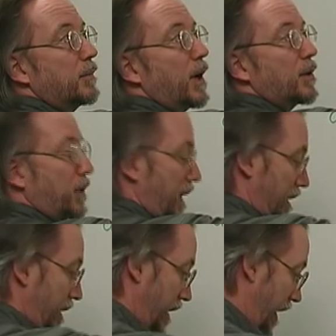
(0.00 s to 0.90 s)
By the way,
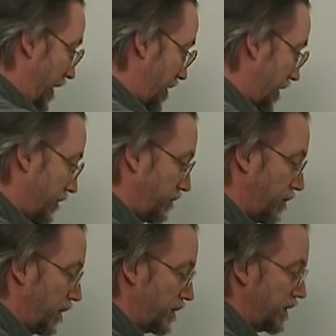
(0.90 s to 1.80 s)
in the case of
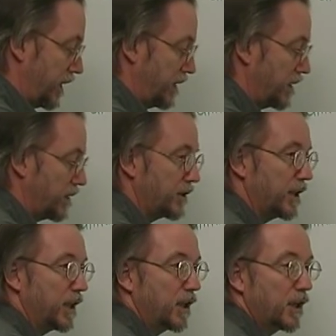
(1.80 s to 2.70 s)
launching
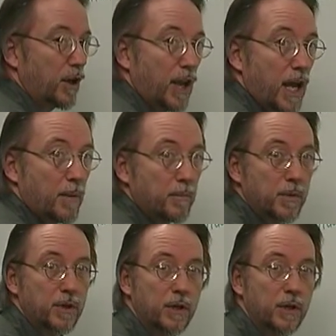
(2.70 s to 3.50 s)
the LEM,